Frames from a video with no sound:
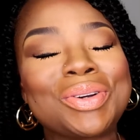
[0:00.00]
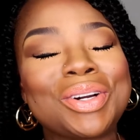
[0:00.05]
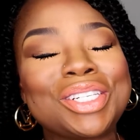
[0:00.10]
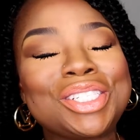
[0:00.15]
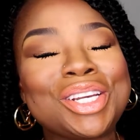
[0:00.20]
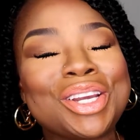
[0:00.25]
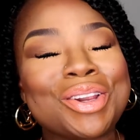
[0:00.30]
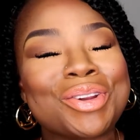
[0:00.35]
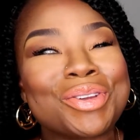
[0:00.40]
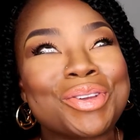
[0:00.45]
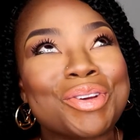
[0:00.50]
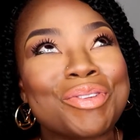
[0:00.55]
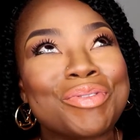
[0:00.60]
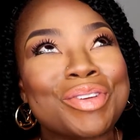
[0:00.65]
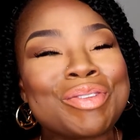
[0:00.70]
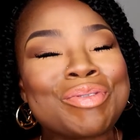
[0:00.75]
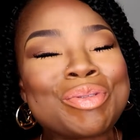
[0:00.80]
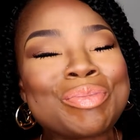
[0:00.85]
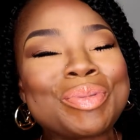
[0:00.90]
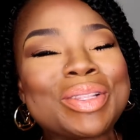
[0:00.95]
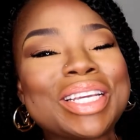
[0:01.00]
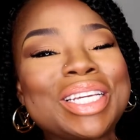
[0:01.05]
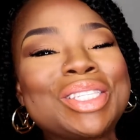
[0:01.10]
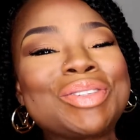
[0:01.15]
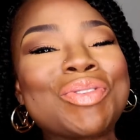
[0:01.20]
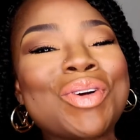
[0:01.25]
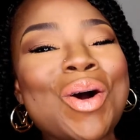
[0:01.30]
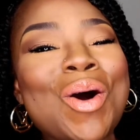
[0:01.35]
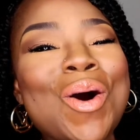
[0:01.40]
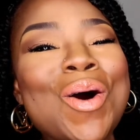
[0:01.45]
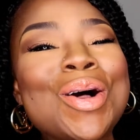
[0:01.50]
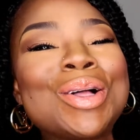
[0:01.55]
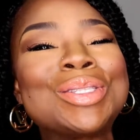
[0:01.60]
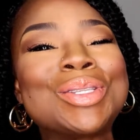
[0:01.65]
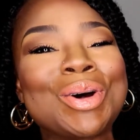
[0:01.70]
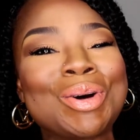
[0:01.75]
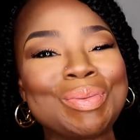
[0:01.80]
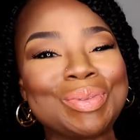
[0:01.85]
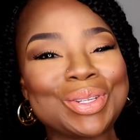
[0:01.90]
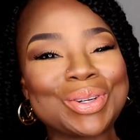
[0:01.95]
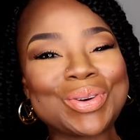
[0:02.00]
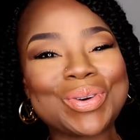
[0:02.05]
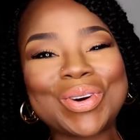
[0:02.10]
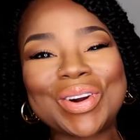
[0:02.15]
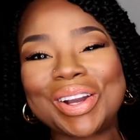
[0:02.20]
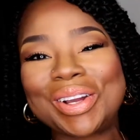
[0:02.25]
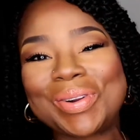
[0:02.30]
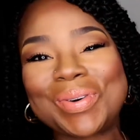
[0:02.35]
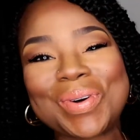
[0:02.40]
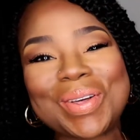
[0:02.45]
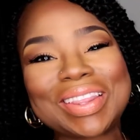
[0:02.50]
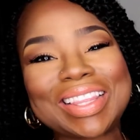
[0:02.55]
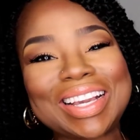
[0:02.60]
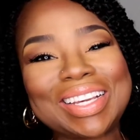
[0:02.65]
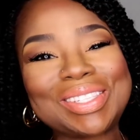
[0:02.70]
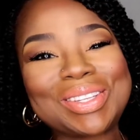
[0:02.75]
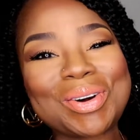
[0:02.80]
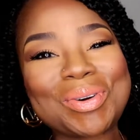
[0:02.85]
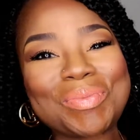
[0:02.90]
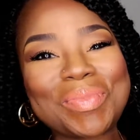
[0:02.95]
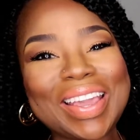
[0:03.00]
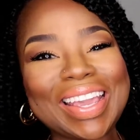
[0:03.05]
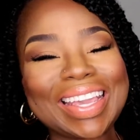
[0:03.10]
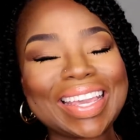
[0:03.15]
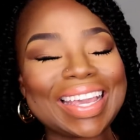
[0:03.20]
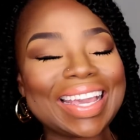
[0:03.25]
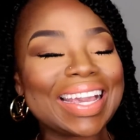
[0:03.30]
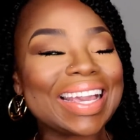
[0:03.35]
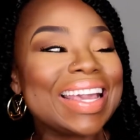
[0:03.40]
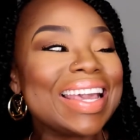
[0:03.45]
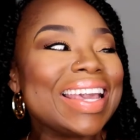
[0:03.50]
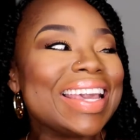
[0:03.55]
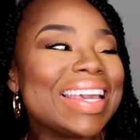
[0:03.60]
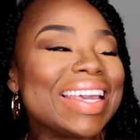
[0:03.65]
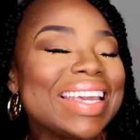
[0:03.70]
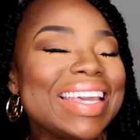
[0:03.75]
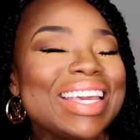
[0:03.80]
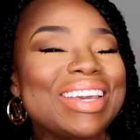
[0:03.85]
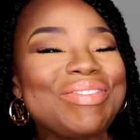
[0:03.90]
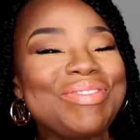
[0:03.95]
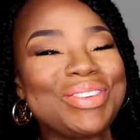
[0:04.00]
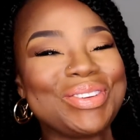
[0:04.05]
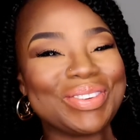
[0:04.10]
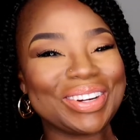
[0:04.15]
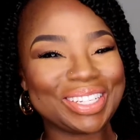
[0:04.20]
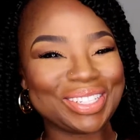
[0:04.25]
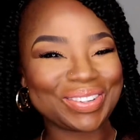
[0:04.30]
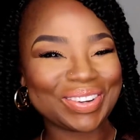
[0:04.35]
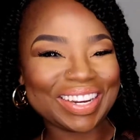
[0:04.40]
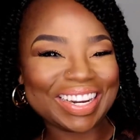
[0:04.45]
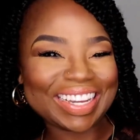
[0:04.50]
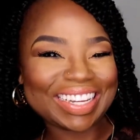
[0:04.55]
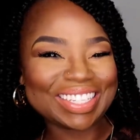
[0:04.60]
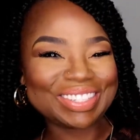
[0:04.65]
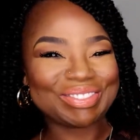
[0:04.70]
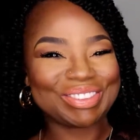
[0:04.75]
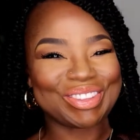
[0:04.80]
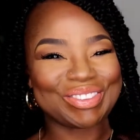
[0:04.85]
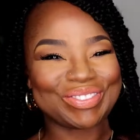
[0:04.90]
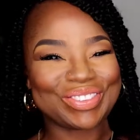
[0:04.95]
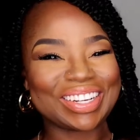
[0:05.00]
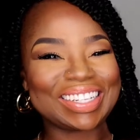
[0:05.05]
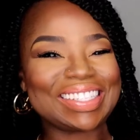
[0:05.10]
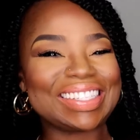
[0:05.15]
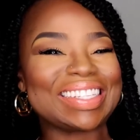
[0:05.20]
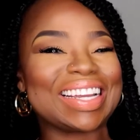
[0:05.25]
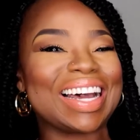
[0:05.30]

to our channel, your favorite place for hauls, home decor, and all things homemaking. If you are joining us for the first